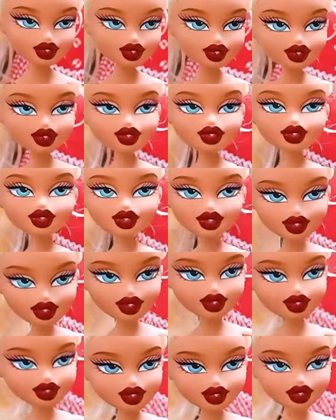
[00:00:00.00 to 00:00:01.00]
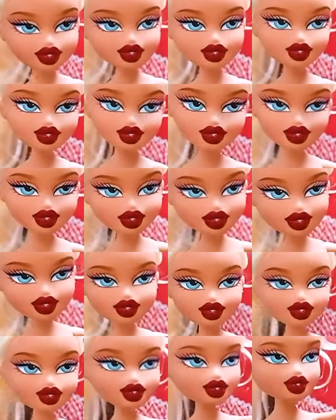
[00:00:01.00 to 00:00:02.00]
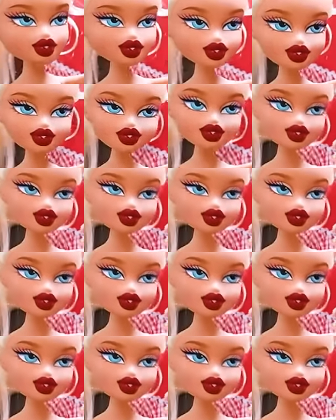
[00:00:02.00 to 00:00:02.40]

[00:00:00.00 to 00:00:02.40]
I am so mad with how flexible